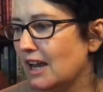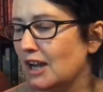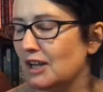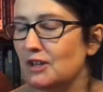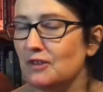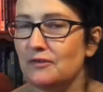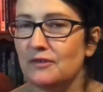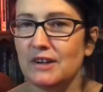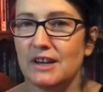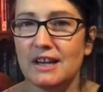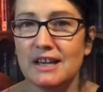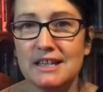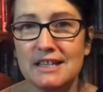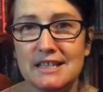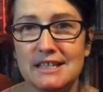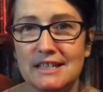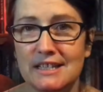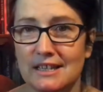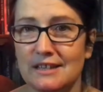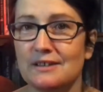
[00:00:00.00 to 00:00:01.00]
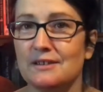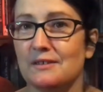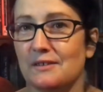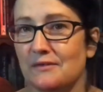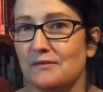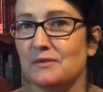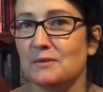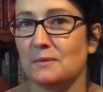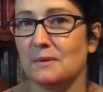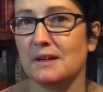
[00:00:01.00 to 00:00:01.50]
and you've an idea
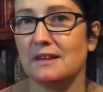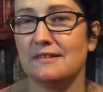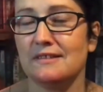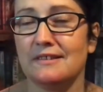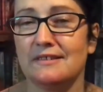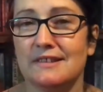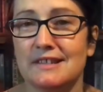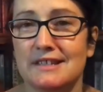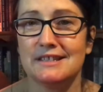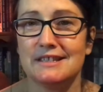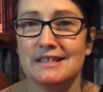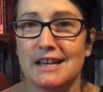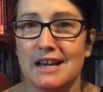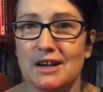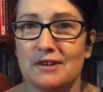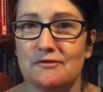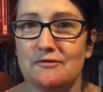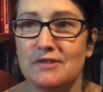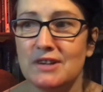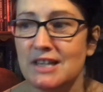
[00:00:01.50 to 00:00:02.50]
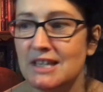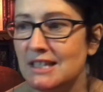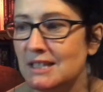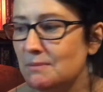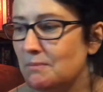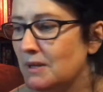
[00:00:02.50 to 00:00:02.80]
of the way that deck reads,